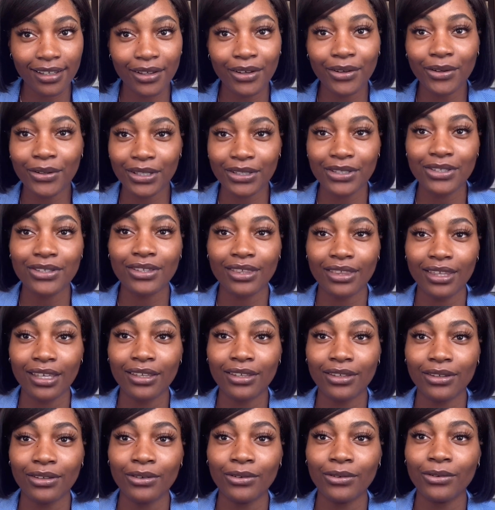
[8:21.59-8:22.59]
going to
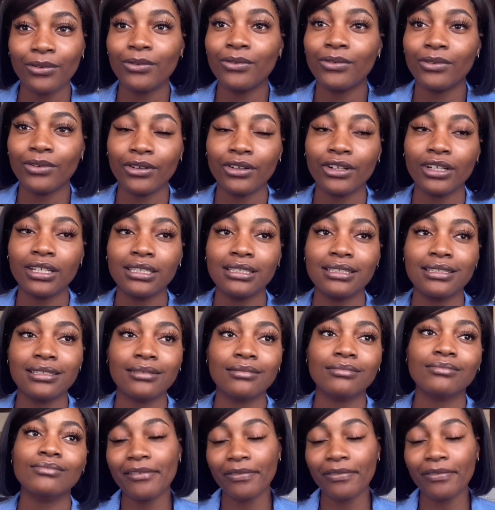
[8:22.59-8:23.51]
thank you for it.